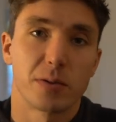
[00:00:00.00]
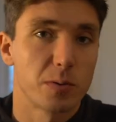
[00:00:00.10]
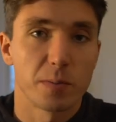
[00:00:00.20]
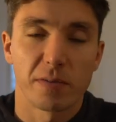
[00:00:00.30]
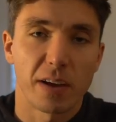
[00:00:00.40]
It's
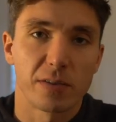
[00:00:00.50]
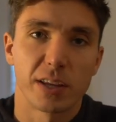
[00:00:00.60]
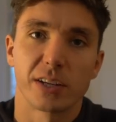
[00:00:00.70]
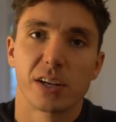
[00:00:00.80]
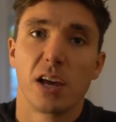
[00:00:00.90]
one of my favorite
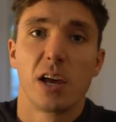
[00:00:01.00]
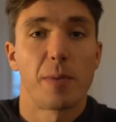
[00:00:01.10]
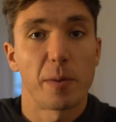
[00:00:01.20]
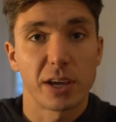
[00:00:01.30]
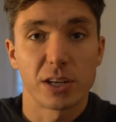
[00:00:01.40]
things
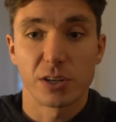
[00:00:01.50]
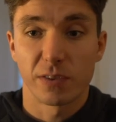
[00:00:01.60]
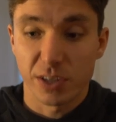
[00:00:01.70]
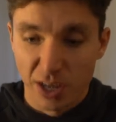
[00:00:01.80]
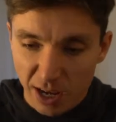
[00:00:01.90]
about making
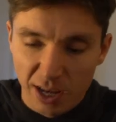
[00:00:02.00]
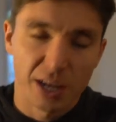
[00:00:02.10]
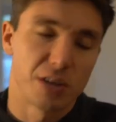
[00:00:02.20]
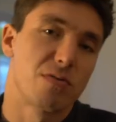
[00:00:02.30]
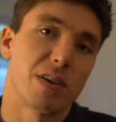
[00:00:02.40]
YouTube
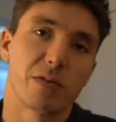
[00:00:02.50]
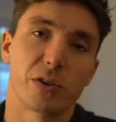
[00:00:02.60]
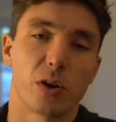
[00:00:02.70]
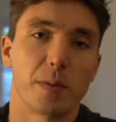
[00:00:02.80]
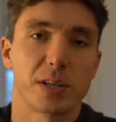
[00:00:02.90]
is reading through
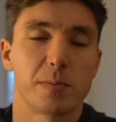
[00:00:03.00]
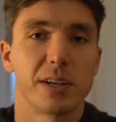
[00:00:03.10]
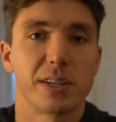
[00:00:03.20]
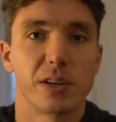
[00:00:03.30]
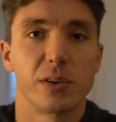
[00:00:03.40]
the comments, so
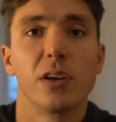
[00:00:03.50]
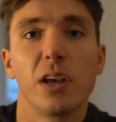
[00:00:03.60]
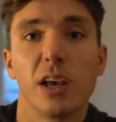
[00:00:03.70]
please do.